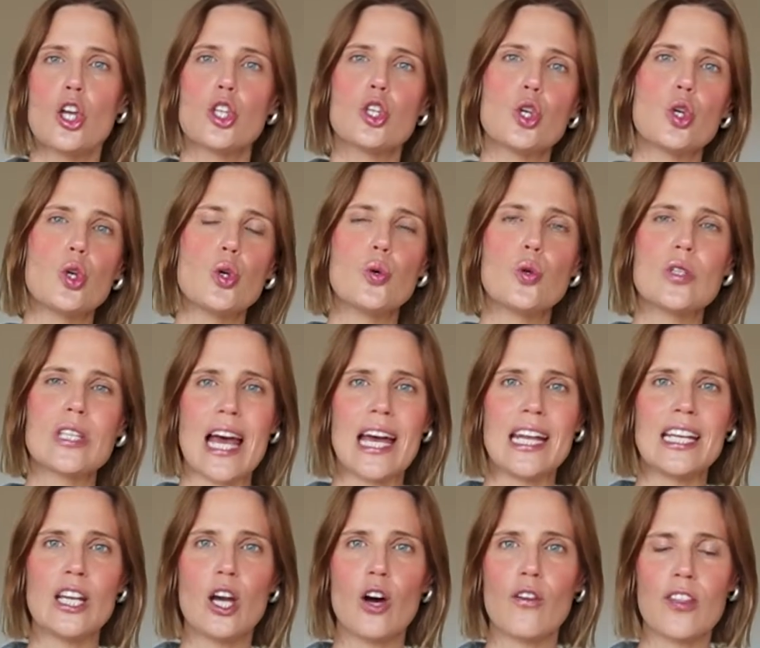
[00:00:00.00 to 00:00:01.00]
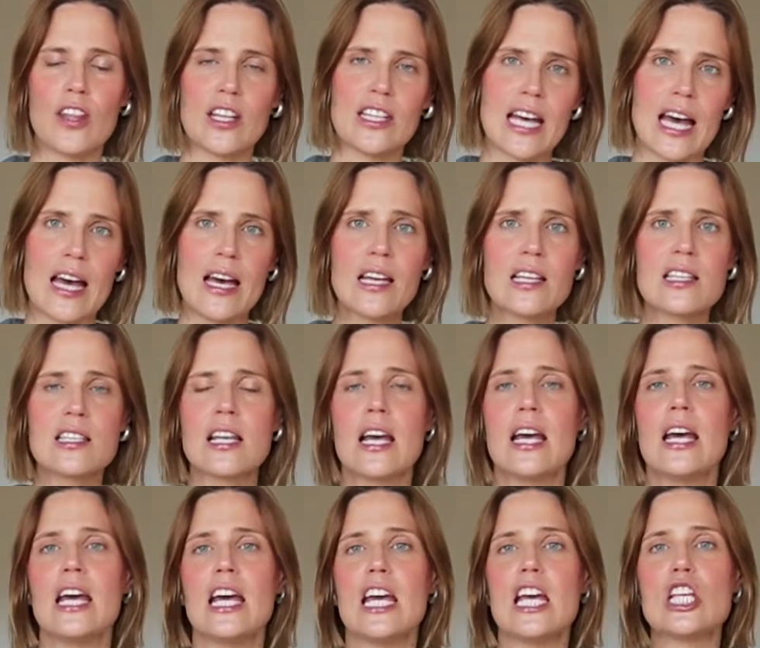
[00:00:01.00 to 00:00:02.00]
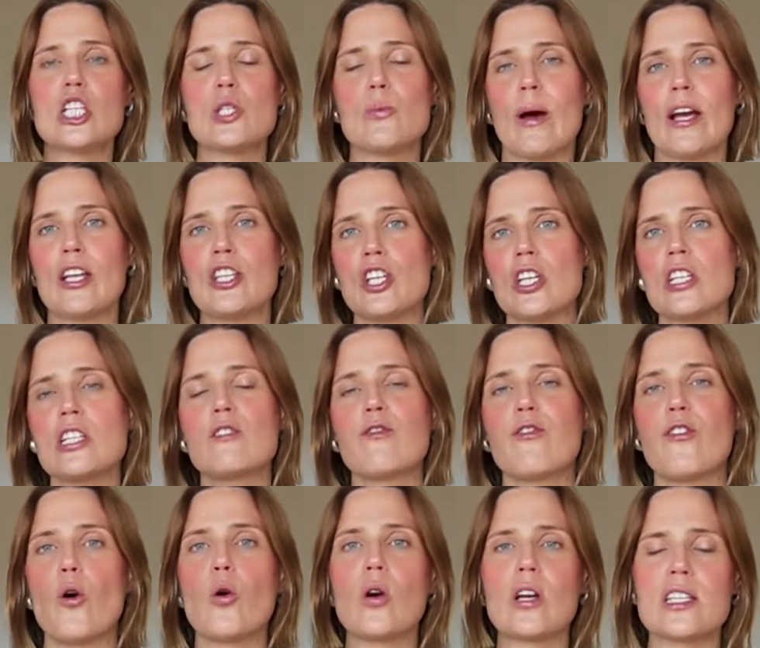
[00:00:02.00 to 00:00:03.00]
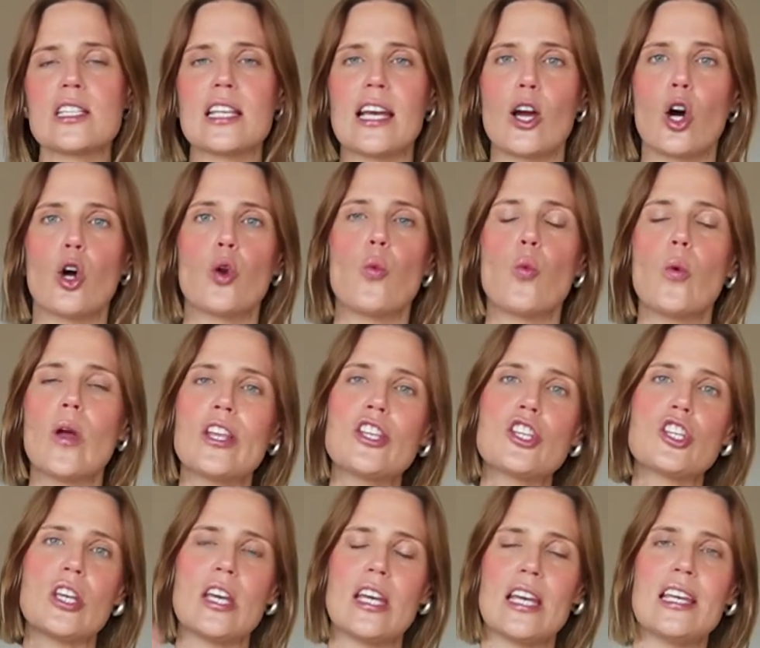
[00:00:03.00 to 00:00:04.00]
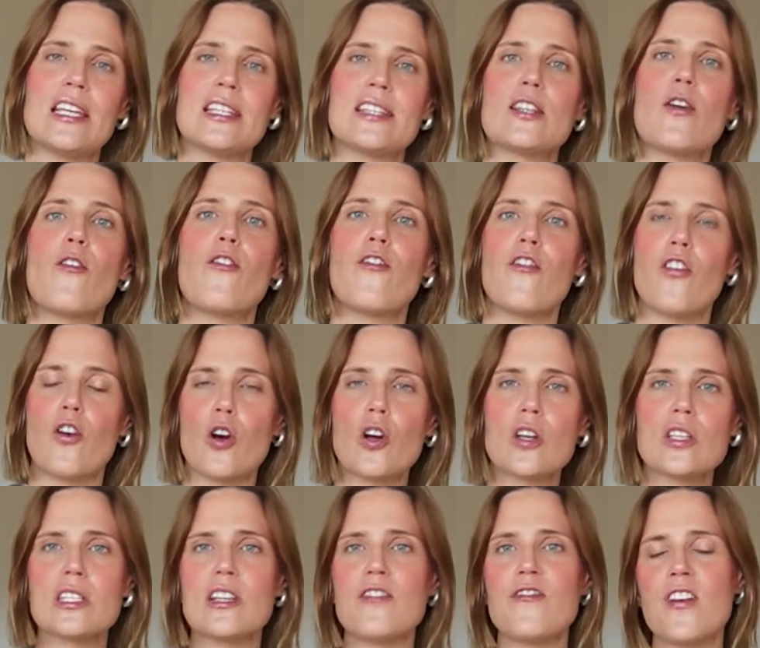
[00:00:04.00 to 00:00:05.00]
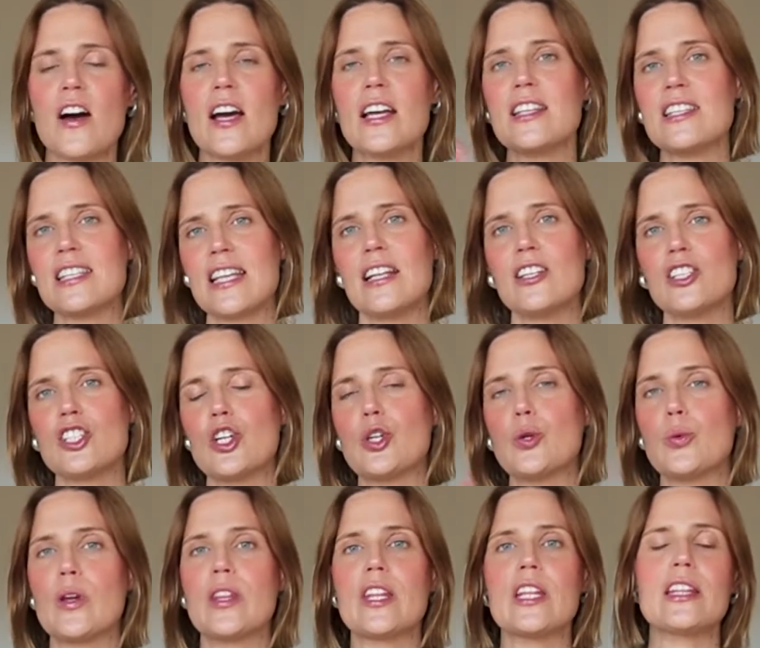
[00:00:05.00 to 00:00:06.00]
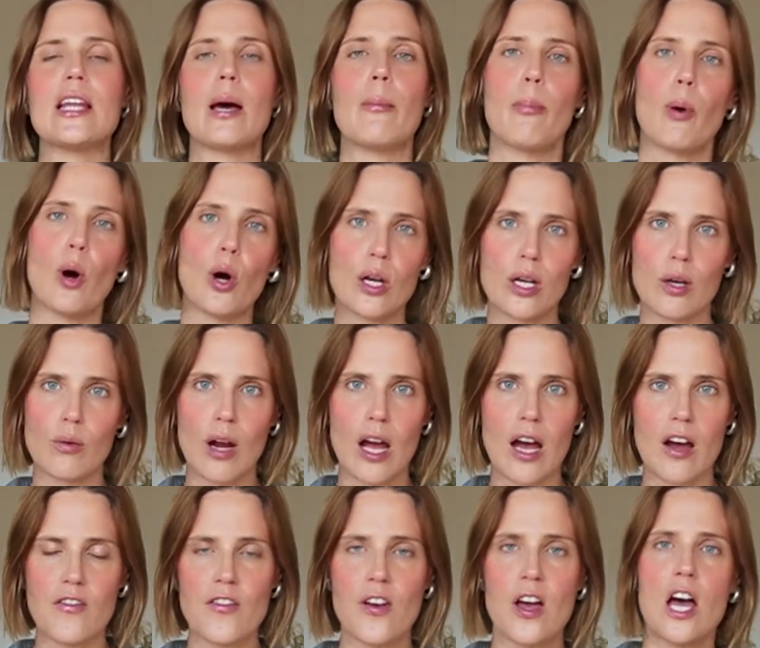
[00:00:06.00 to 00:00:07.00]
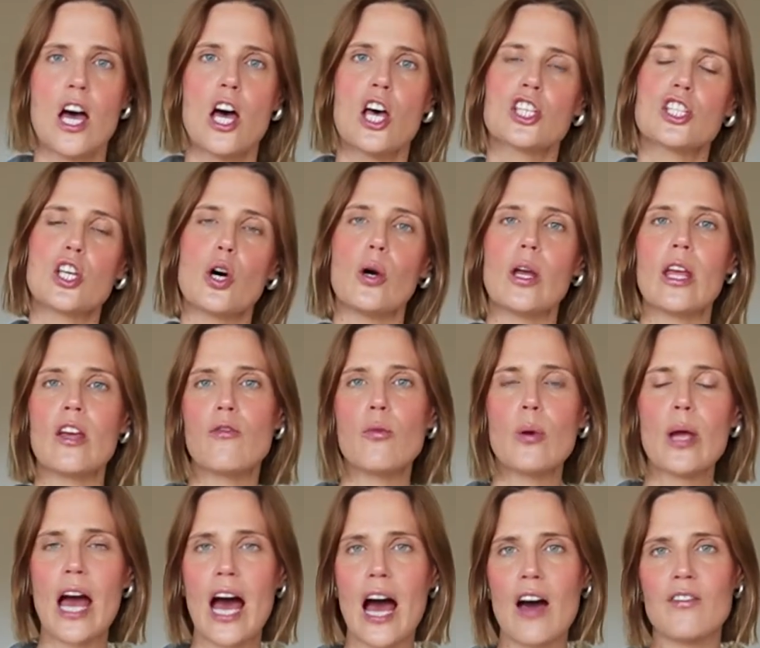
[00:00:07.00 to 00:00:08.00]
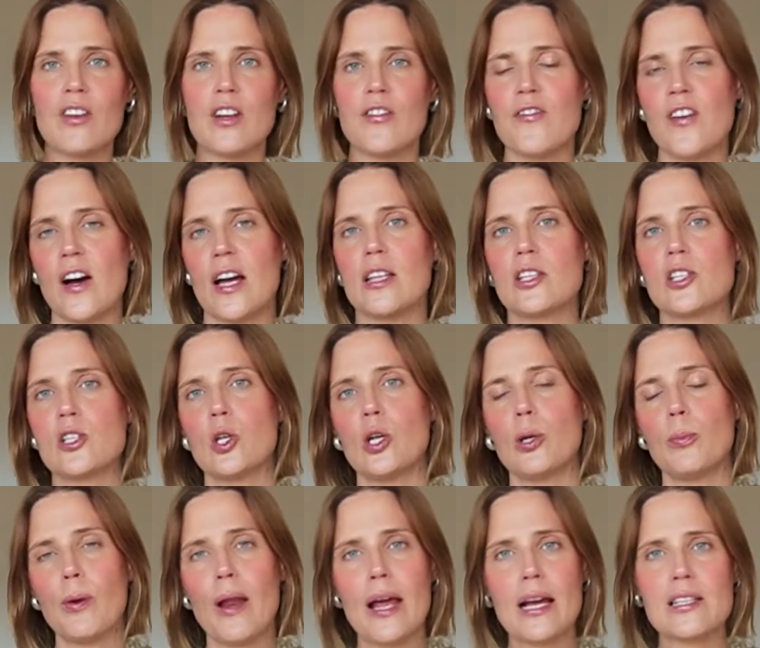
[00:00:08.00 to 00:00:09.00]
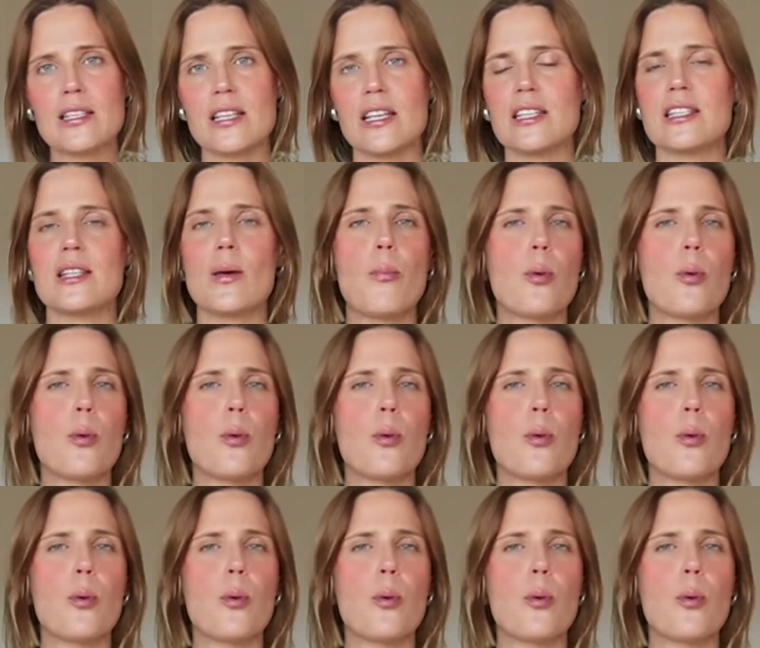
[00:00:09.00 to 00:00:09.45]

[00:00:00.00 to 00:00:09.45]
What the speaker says: to use any of the text is by just focusing on which is the first defined center within that body graph. So if we have a defined solar plexus, the